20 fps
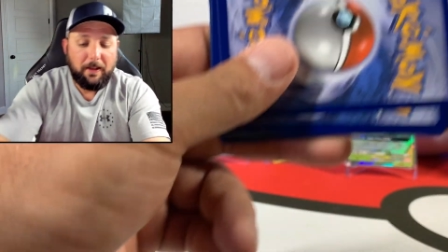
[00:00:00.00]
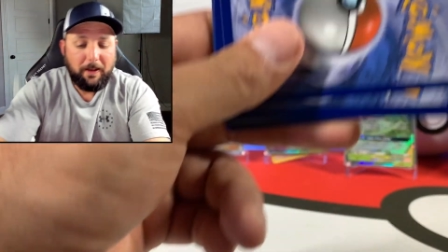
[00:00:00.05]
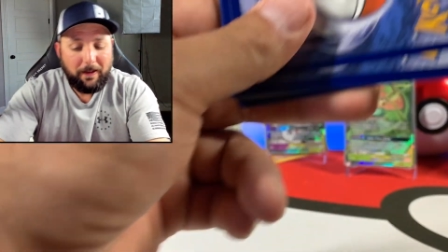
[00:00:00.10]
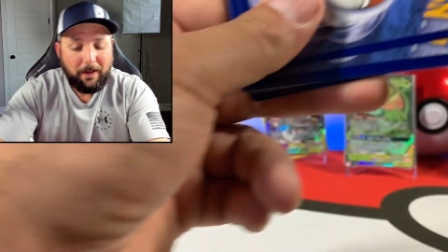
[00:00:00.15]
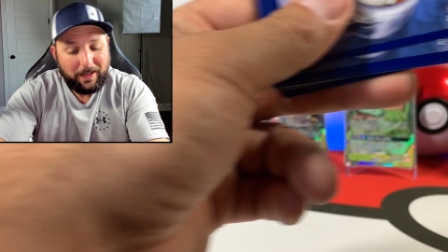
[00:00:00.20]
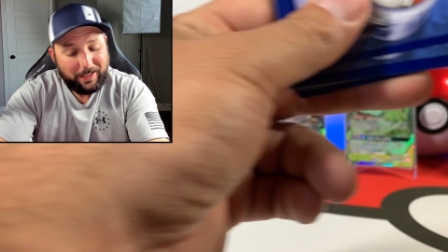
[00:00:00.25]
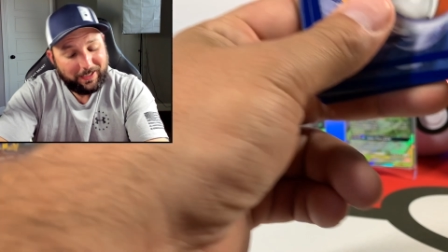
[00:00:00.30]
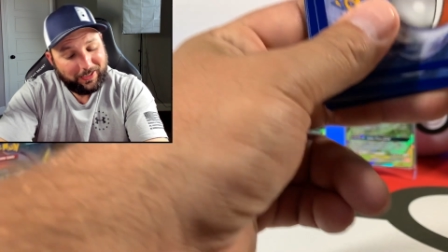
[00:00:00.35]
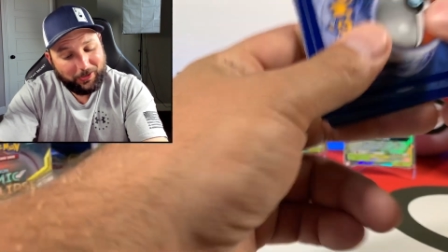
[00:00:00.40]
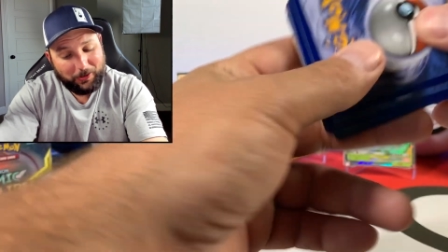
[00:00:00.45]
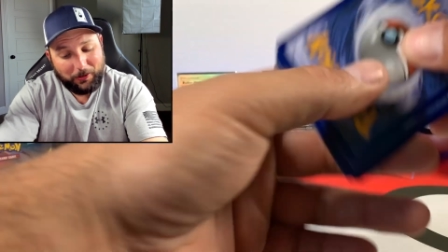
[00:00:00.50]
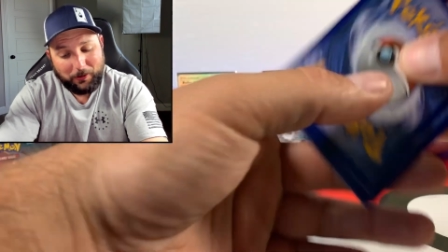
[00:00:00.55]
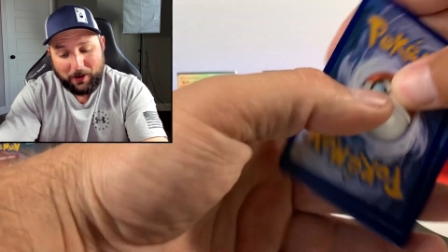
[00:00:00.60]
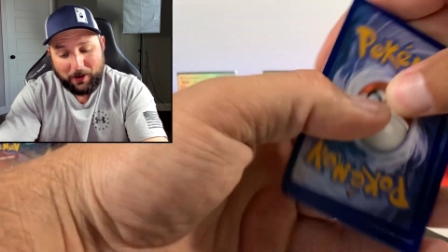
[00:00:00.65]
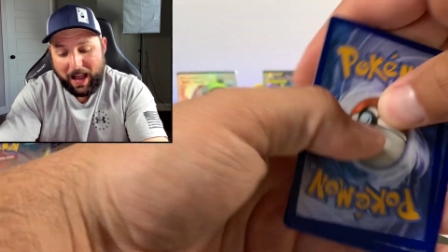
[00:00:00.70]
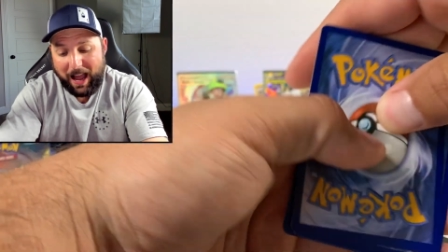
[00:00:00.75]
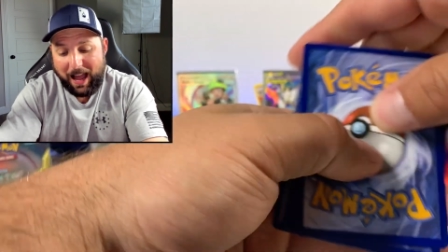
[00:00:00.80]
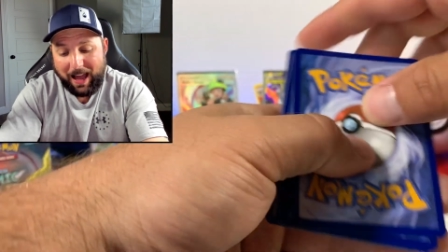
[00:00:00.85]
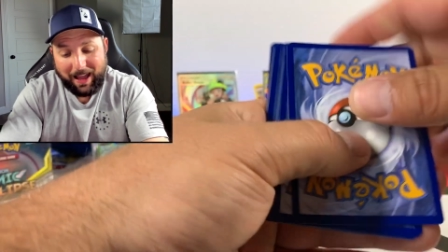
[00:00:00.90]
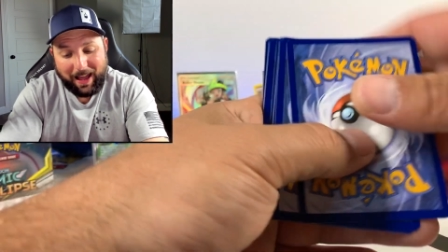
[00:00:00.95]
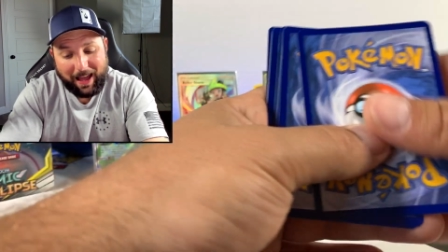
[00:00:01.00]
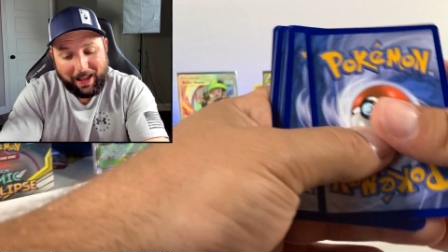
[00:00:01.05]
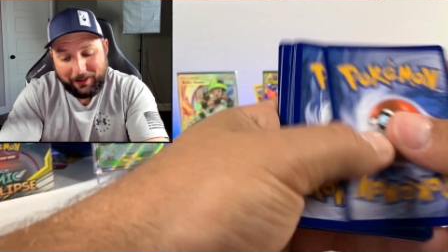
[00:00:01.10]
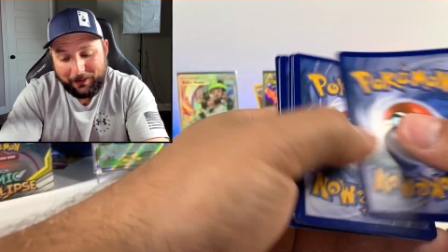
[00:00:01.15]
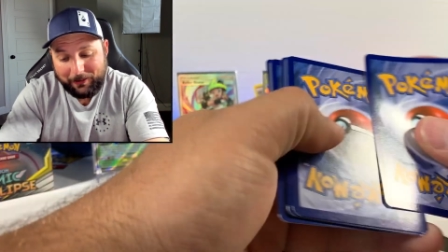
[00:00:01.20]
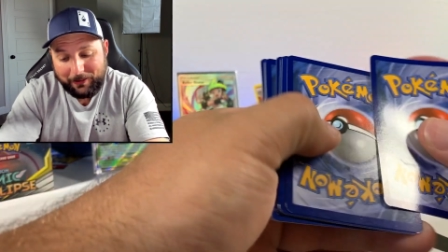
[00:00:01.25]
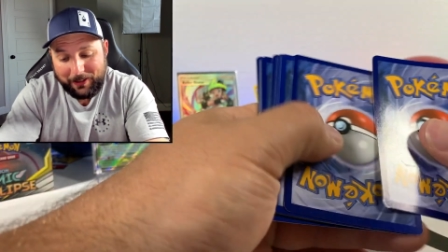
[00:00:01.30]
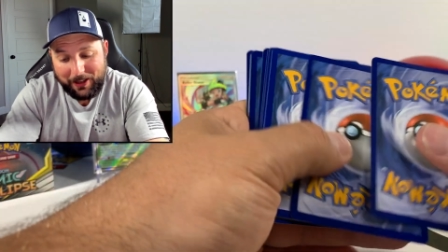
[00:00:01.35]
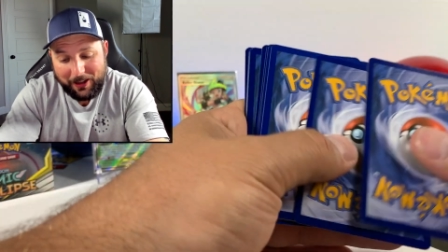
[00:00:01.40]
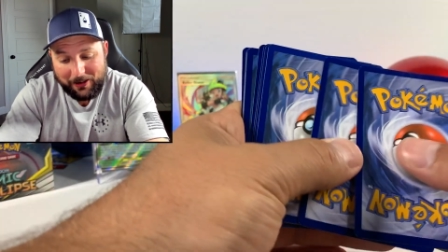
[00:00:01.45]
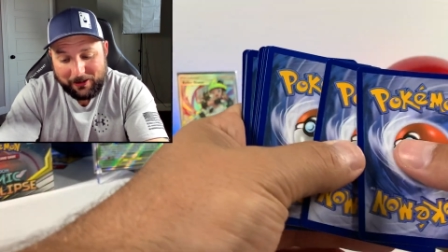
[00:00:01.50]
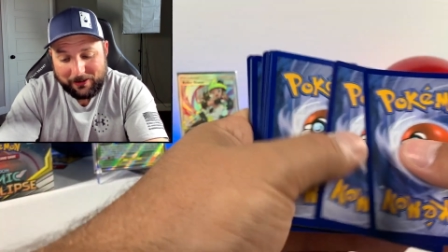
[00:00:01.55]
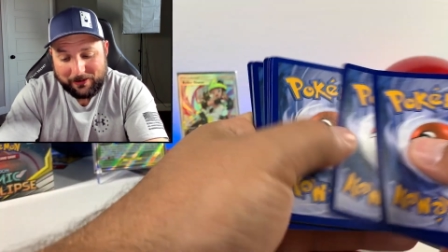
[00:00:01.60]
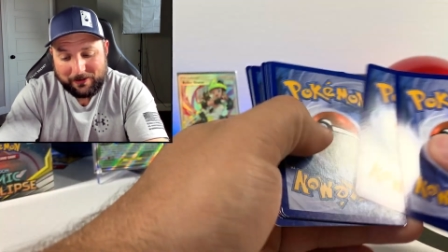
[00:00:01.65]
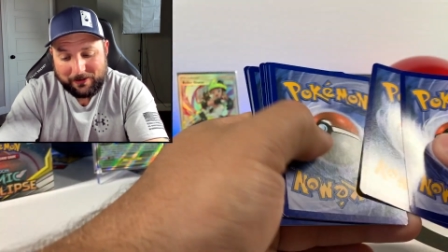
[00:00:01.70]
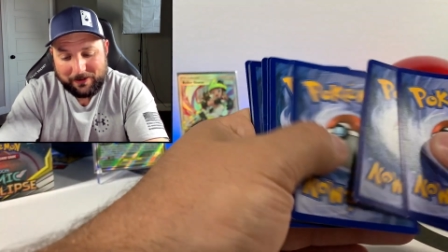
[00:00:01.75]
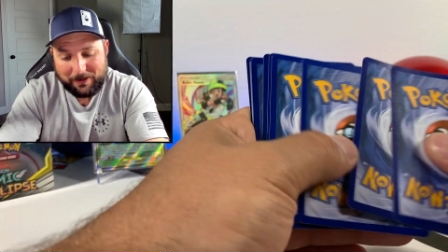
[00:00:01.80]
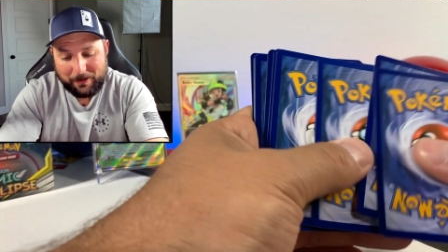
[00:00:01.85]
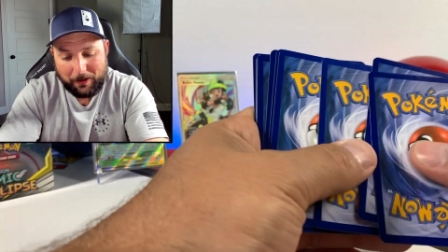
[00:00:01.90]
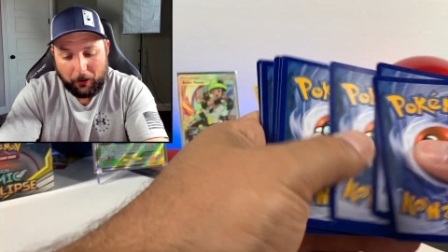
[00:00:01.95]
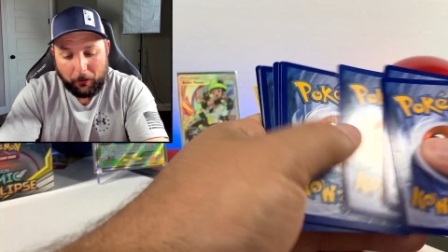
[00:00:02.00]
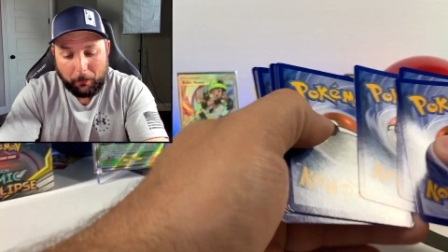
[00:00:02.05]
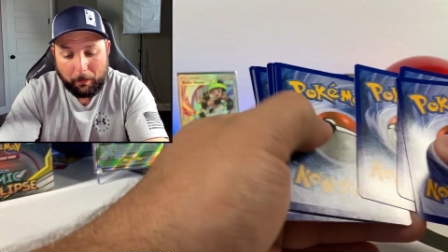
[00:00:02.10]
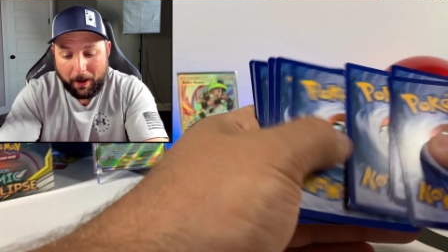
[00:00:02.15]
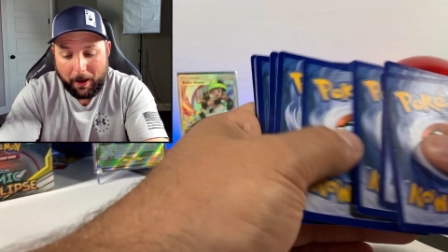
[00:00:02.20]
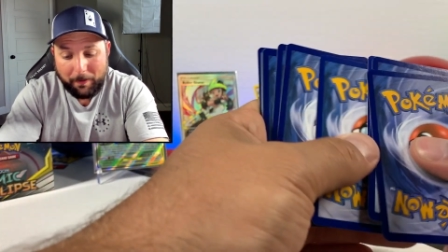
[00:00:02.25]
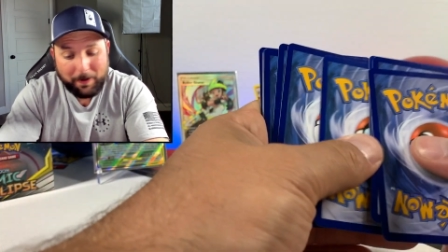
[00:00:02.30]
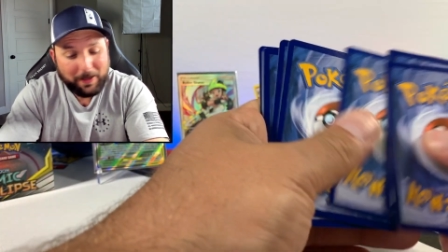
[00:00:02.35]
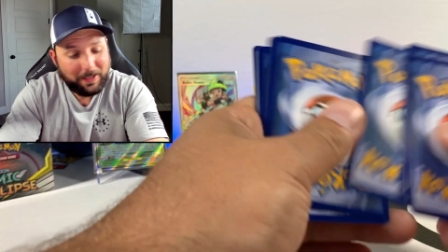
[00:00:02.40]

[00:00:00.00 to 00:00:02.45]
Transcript: So, I don't know. Or maybe